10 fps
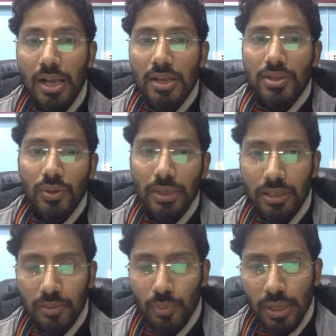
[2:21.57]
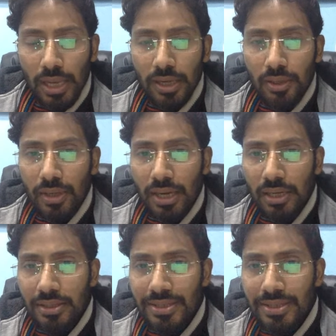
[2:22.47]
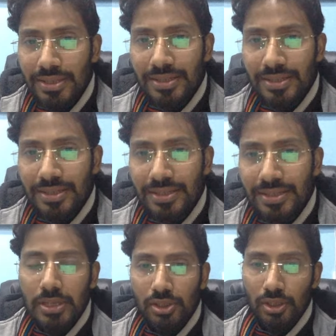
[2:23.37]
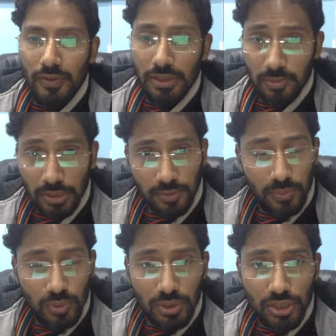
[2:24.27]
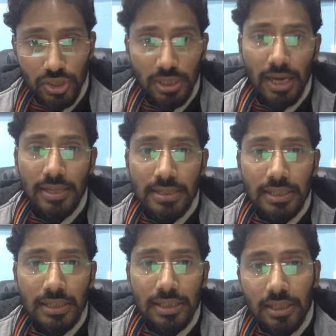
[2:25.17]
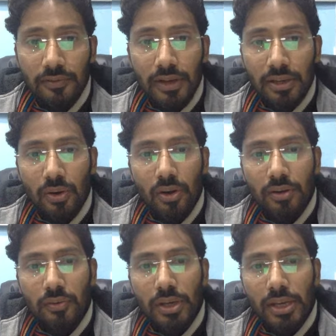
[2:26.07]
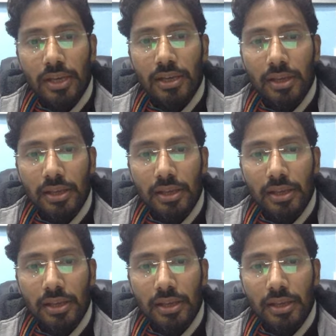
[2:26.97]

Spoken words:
So here, when I look at the standard representation of arithmetic progression, I see that if I call A